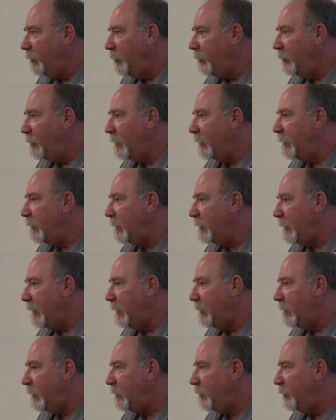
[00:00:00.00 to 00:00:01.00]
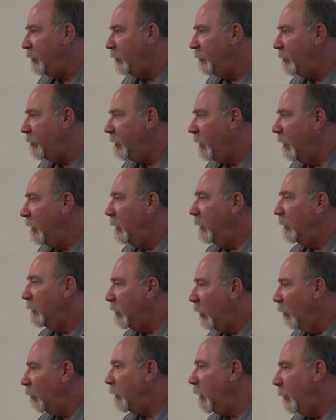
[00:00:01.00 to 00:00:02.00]
issues and disease issues
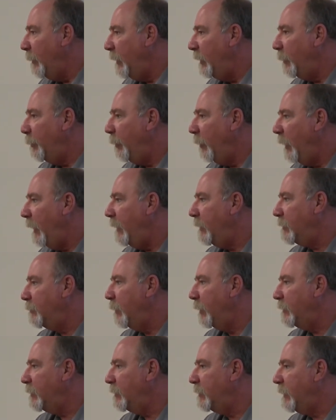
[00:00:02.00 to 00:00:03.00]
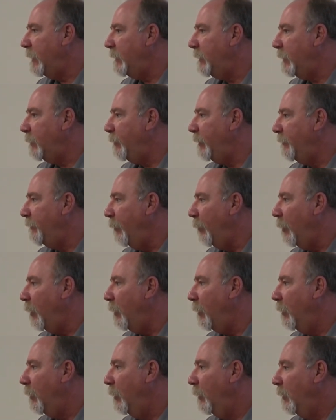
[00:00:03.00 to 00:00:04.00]
don't come into play as much as they did
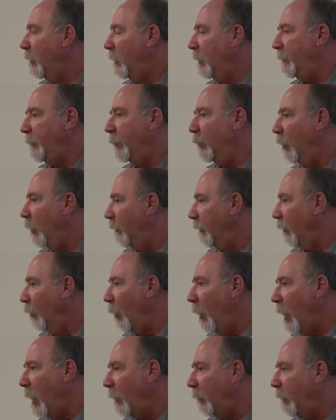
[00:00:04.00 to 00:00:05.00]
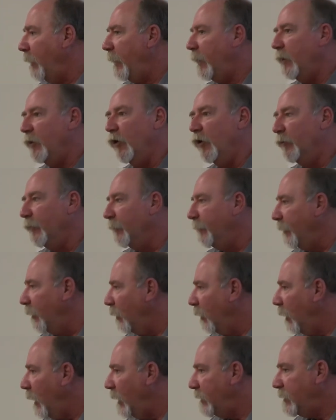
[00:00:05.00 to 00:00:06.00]
before. If you're overwatering and
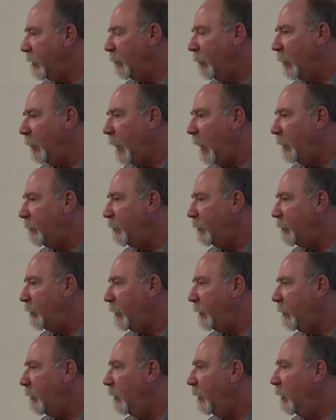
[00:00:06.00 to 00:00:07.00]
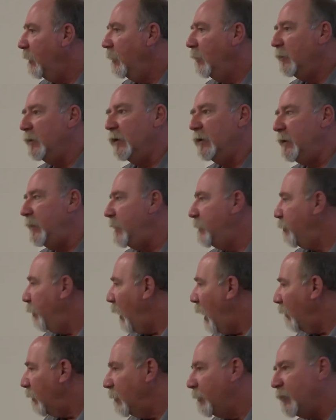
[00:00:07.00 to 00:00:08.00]
over-fertilizing with nitrogen, disease
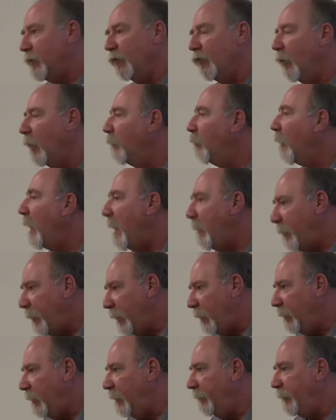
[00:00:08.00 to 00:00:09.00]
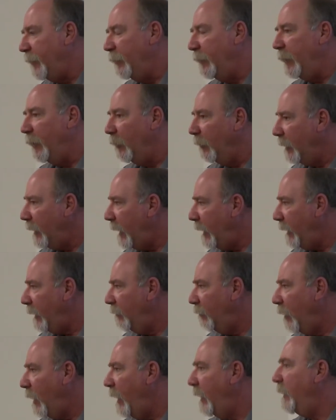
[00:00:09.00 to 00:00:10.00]
problems are run rampant. If you're
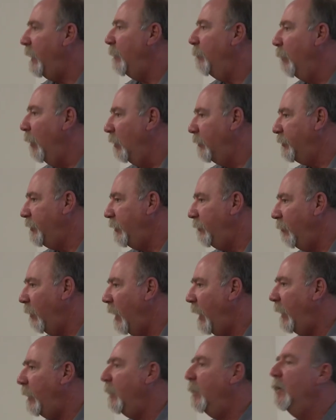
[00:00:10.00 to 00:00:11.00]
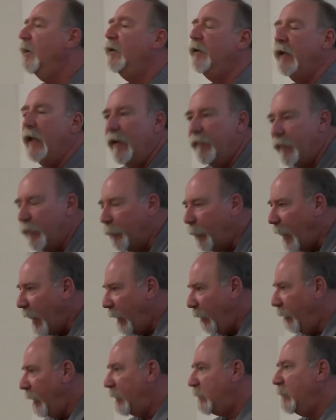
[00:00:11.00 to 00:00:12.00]
irrigating right and mulching right, you have the
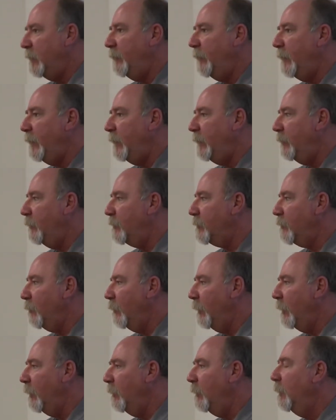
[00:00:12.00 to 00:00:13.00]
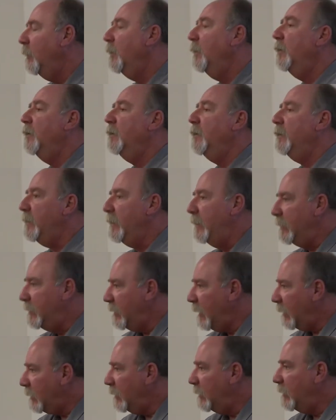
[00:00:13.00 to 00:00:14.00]
bioactivity in your soil,
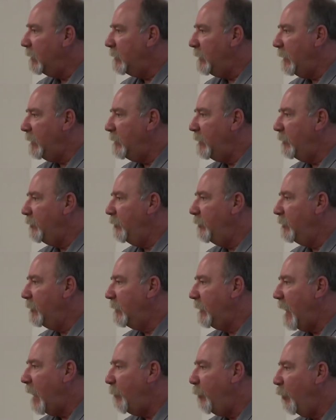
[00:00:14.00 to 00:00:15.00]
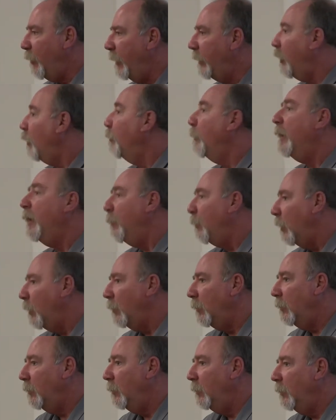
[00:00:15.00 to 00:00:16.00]
insect and disease issues at that point are
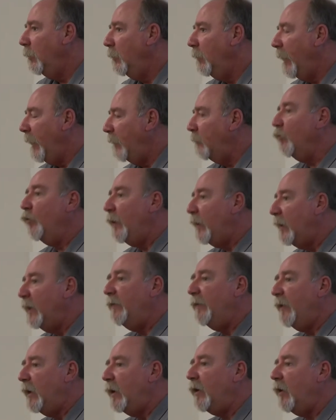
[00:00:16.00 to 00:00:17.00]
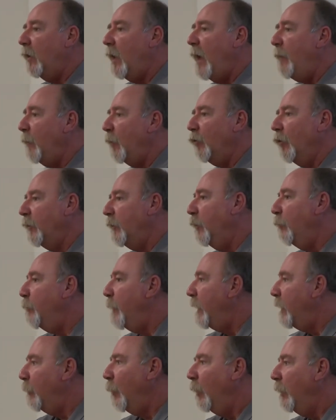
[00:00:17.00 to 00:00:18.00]
minimal. And we live in a climate where they're
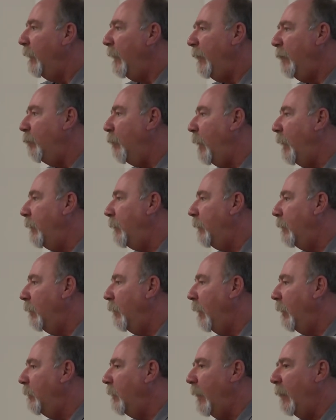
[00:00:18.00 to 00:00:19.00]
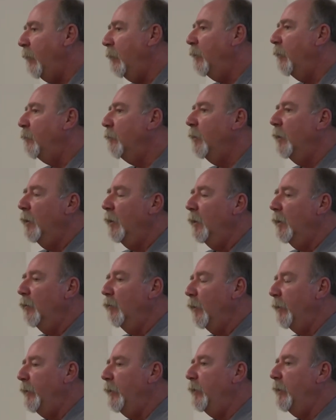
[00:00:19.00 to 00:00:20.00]
minimal anyway. I don't know
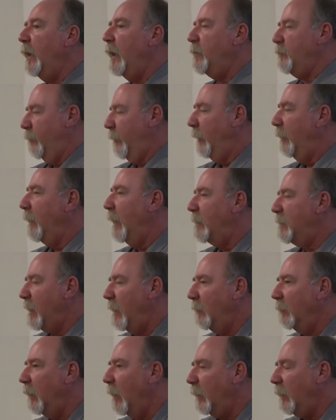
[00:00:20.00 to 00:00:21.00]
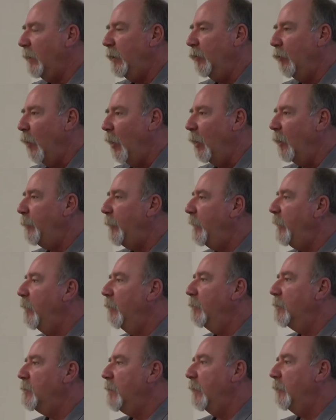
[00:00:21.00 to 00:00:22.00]
whether you guys realize how lucky you are to be
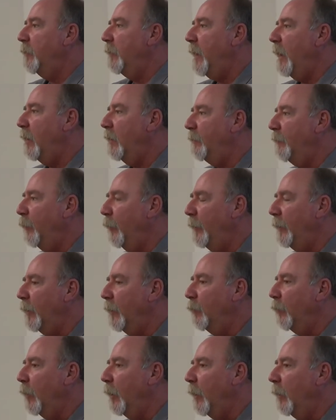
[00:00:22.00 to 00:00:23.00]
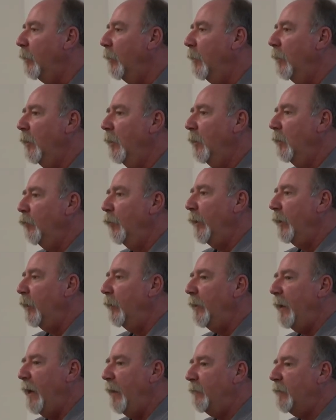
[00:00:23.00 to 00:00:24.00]
here in Southern California, where we
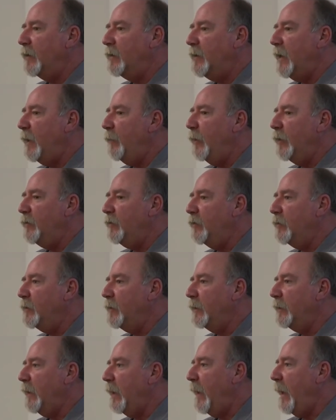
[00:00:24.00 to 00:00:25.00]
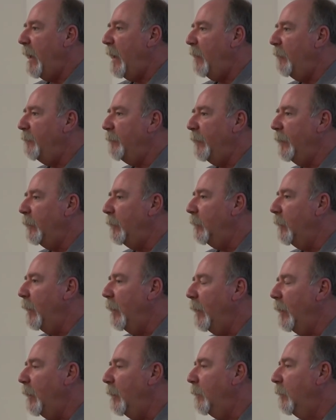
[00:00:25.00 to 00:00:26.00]
don't have the same issues that they have in
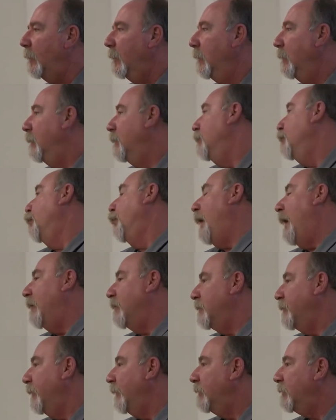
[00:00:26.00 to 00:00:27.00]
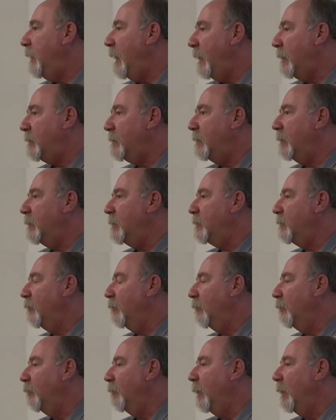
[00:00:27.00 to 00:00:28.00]
Brownsville, Texas,
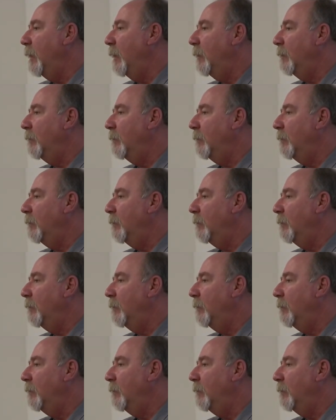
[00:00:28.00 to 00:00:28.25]
or